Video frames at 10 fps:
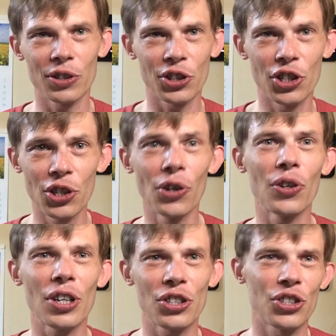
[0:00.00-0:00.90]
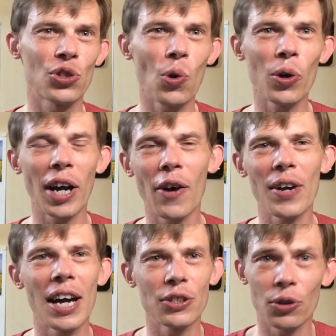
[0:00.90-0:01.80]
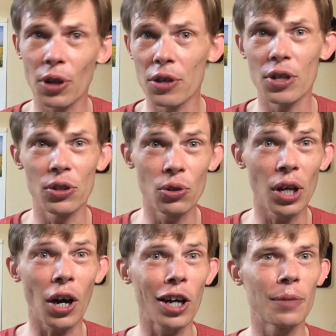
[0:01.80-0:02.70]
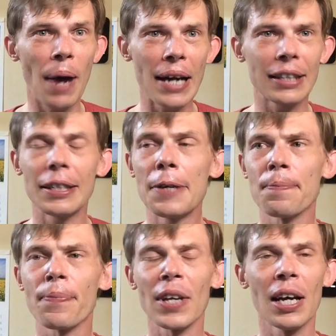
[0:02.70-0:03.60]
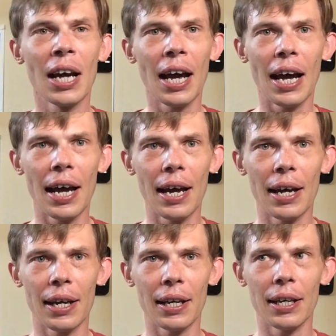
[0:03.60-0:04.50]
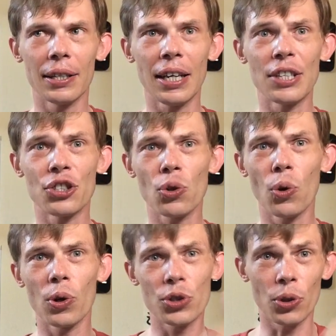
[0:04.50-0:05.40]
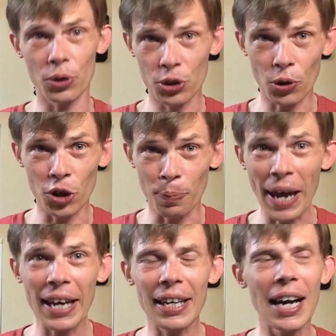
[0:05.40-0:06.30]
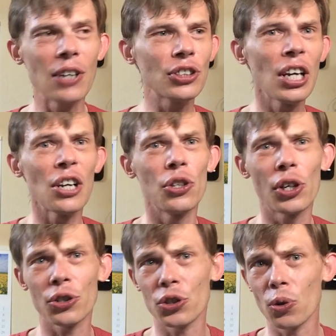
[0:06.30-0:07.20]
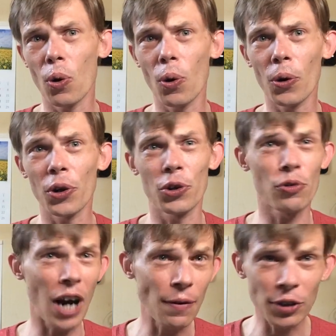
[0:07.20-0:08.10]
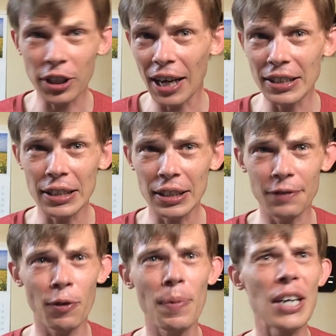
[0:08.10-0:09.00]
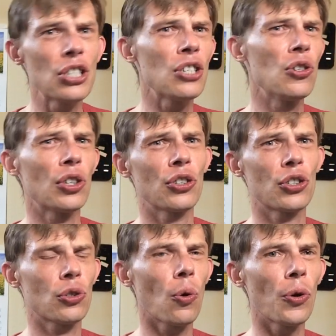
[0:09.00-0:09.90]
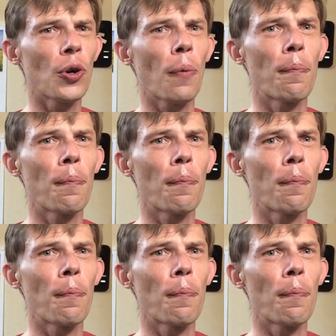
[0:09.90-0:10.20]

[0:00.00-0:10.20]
secured stored area, so that you can do that automatically. And it stores your bank account, you can store your driver's license information, you can store your